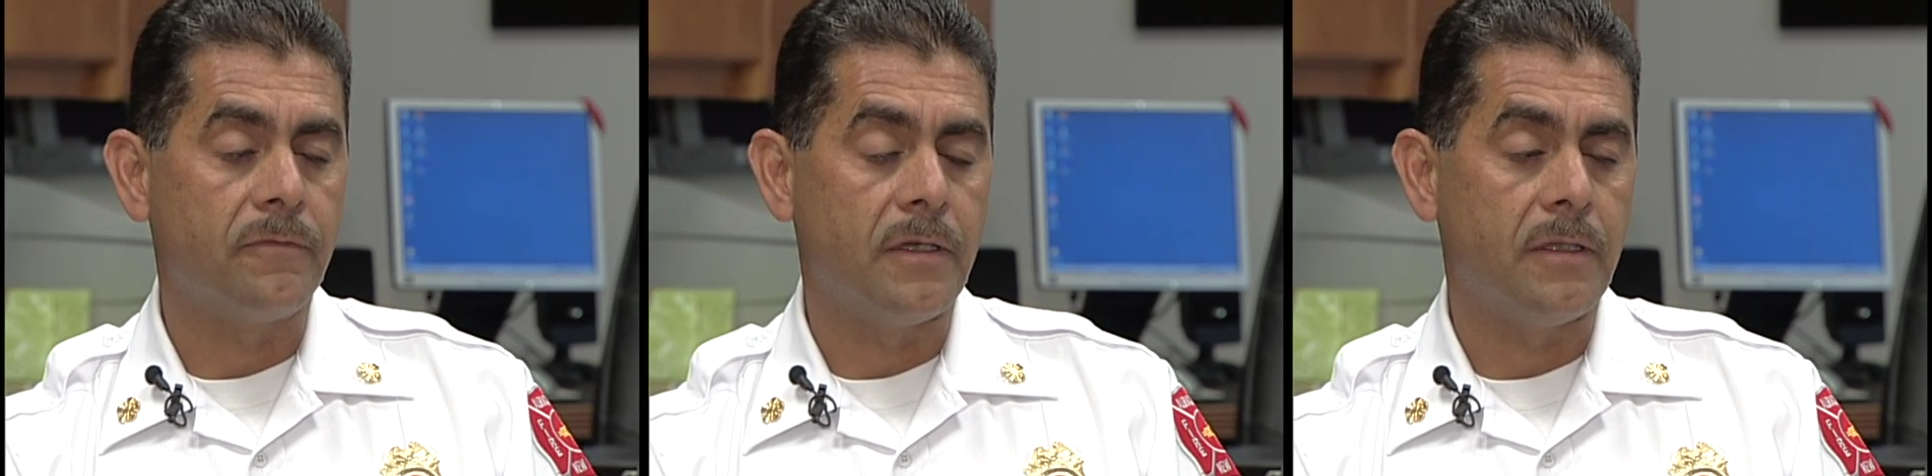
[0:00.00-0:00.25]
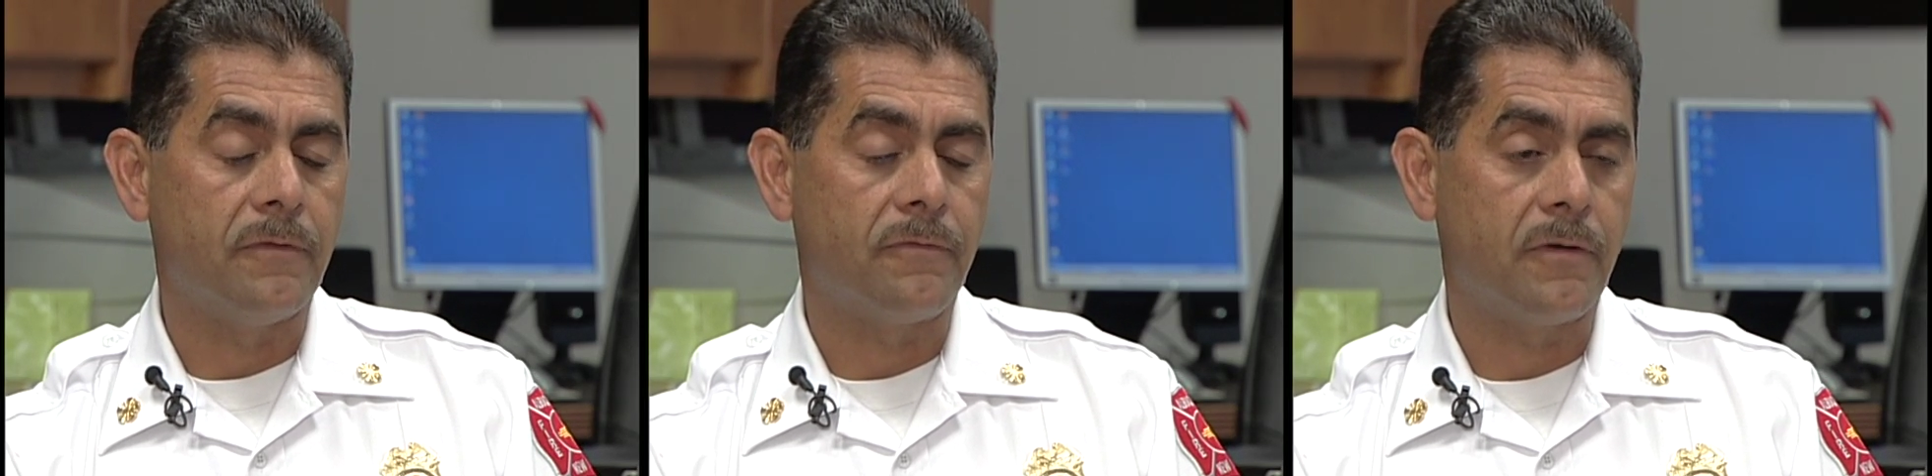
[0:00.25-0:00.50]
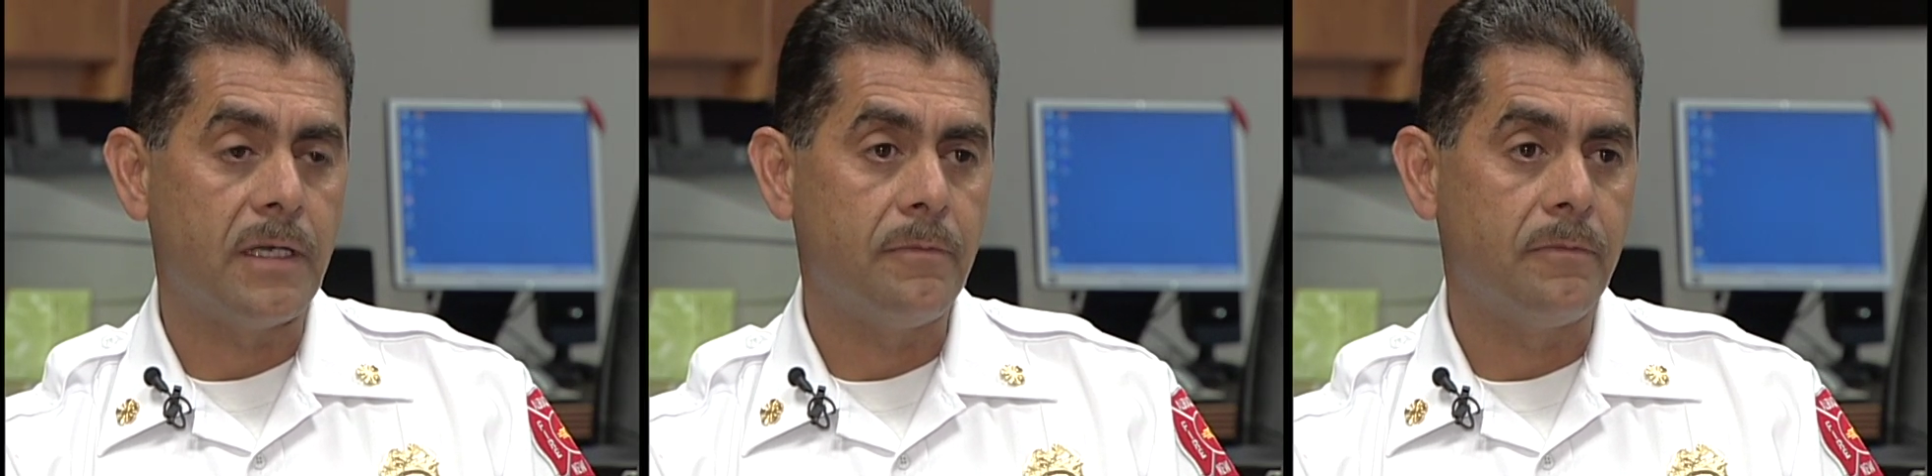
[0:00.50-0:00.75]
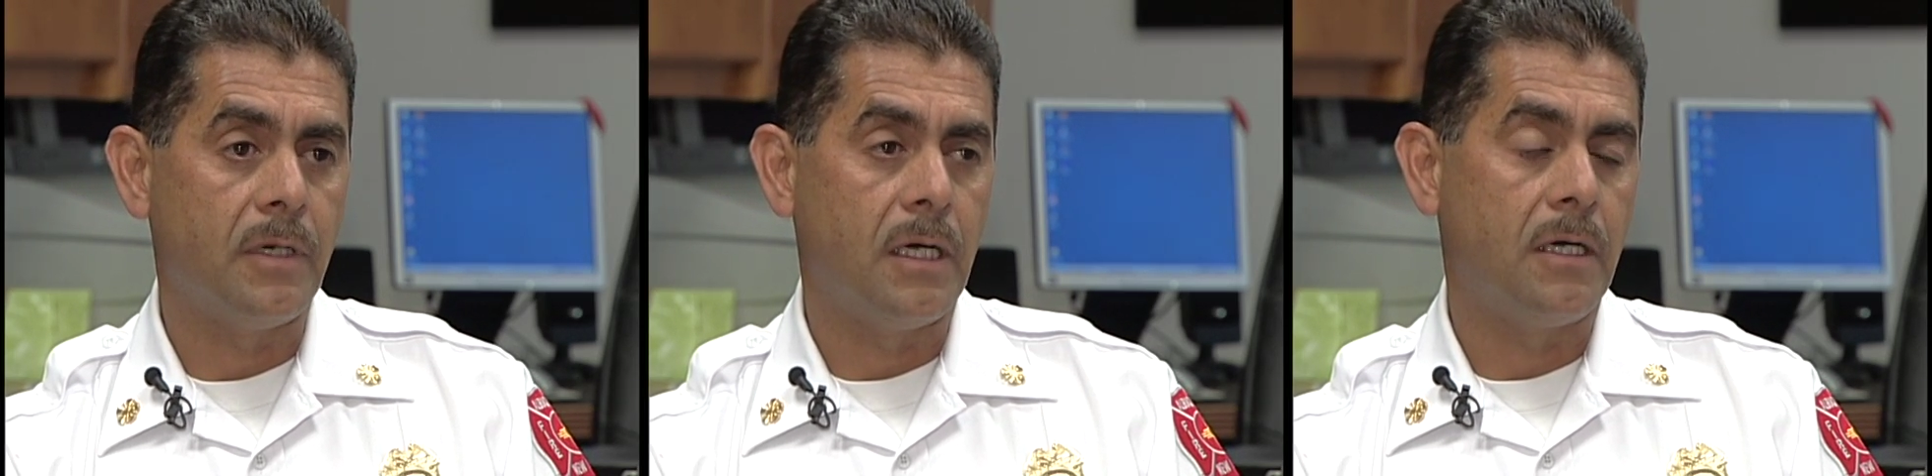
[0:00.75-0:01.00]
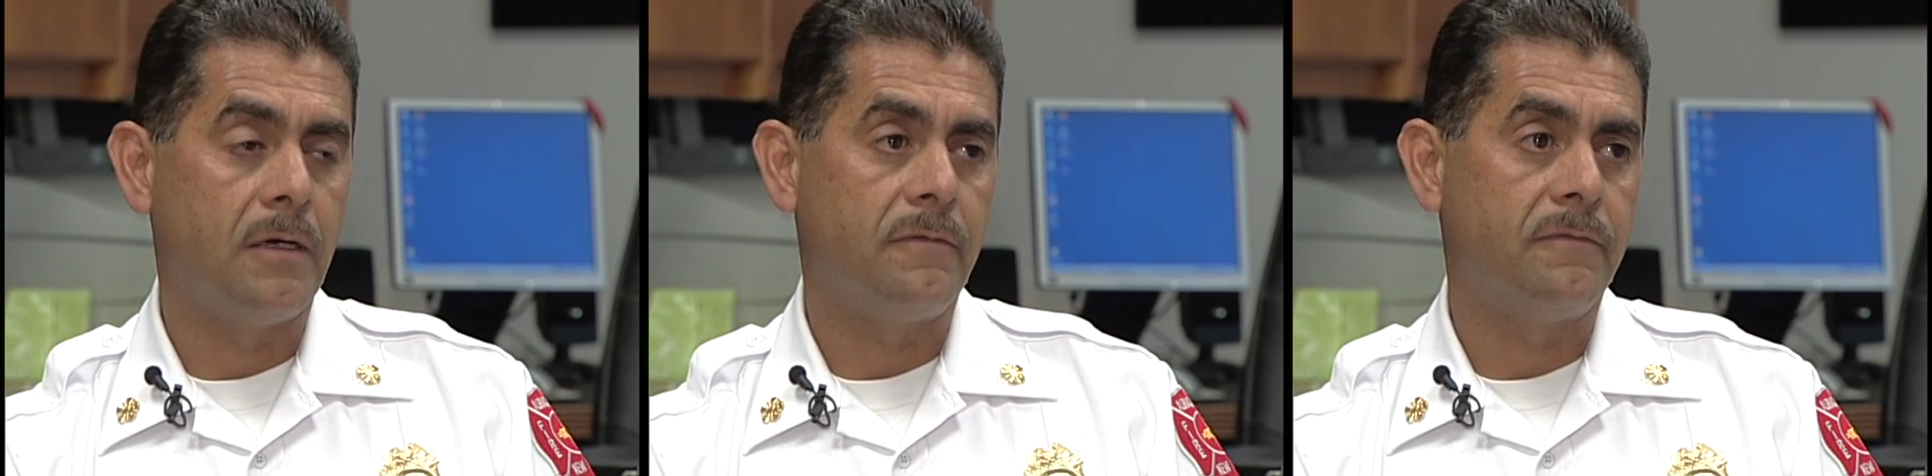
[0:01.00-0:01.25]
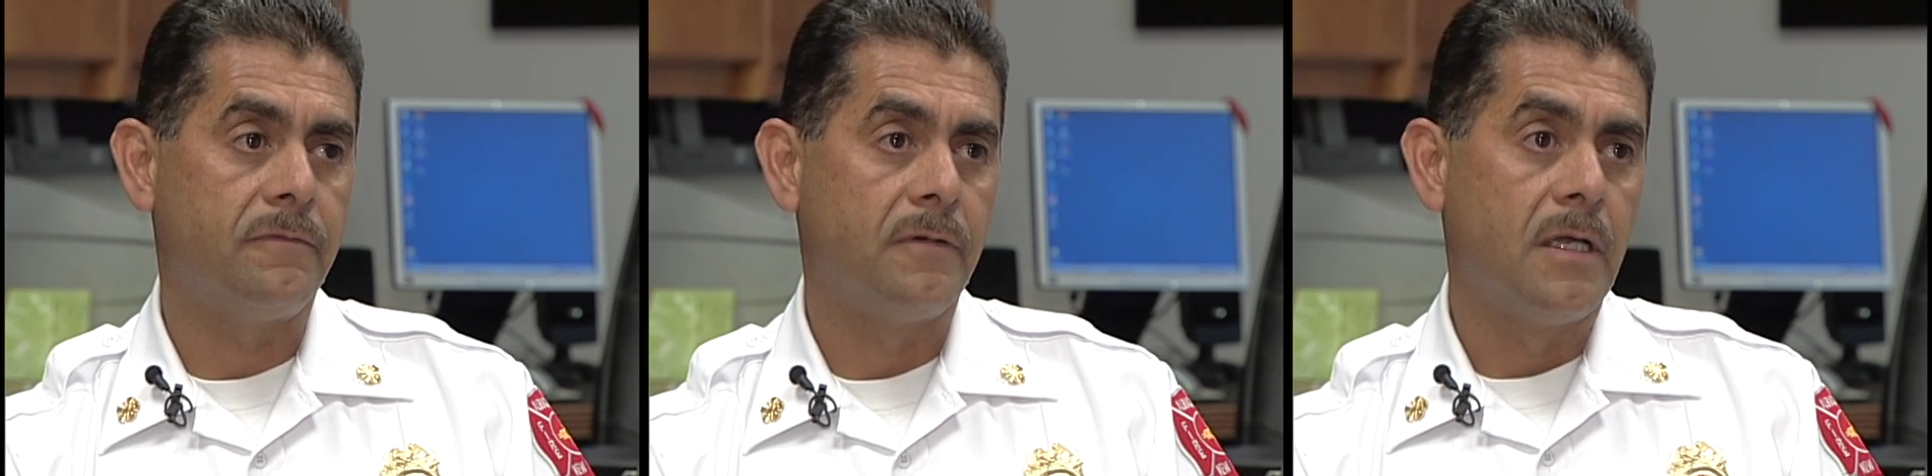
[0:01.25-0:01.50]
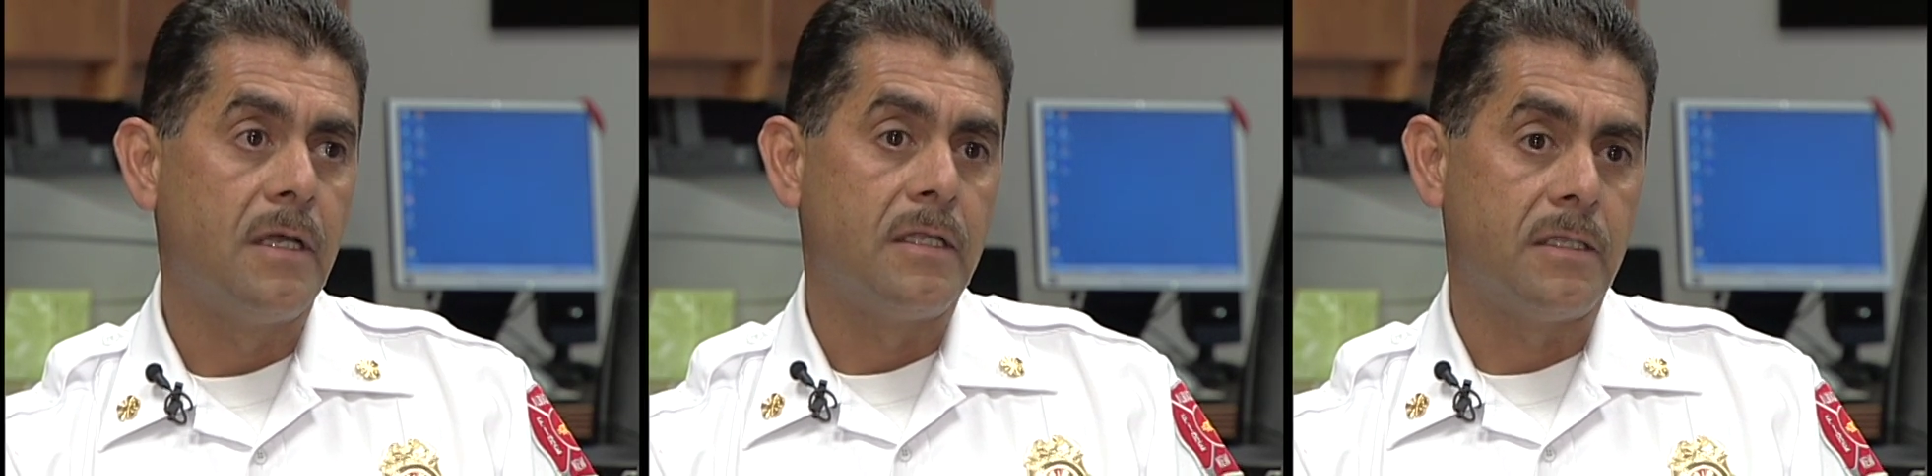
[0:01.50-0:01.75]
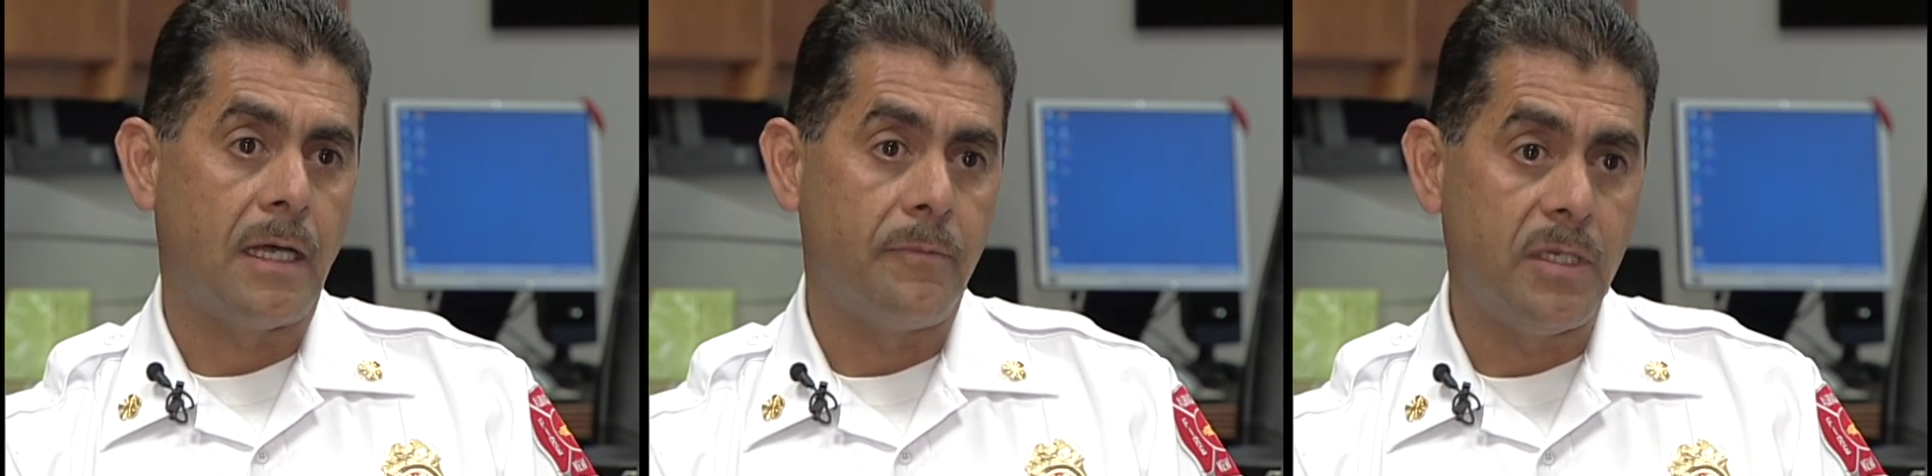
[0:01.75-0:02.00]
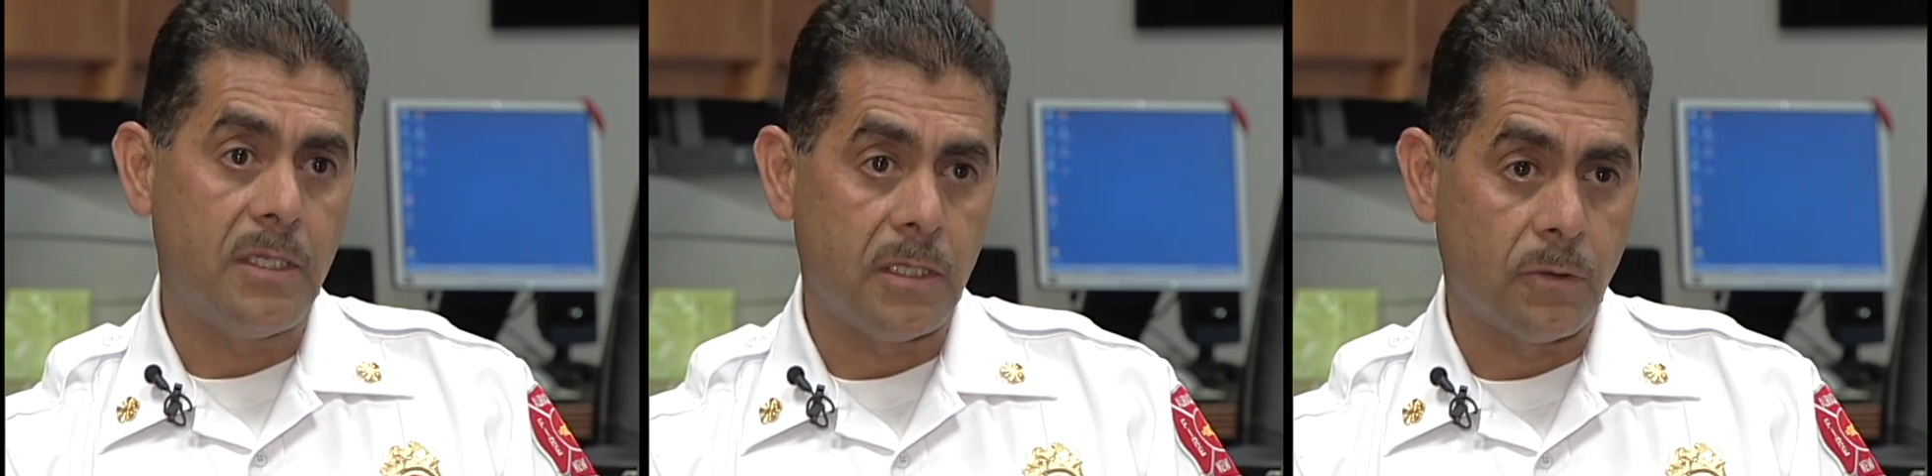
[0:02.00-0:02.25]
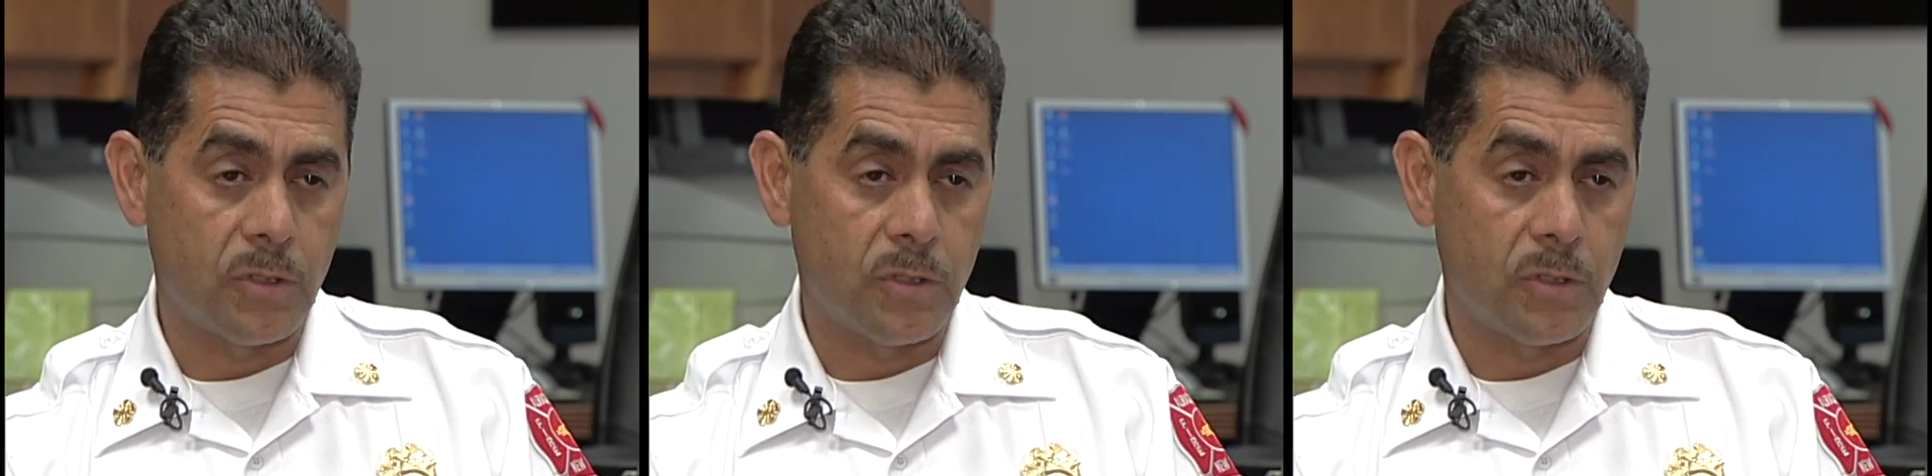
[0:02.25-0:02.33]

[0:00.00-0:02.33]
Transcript: in the frame of not meeting the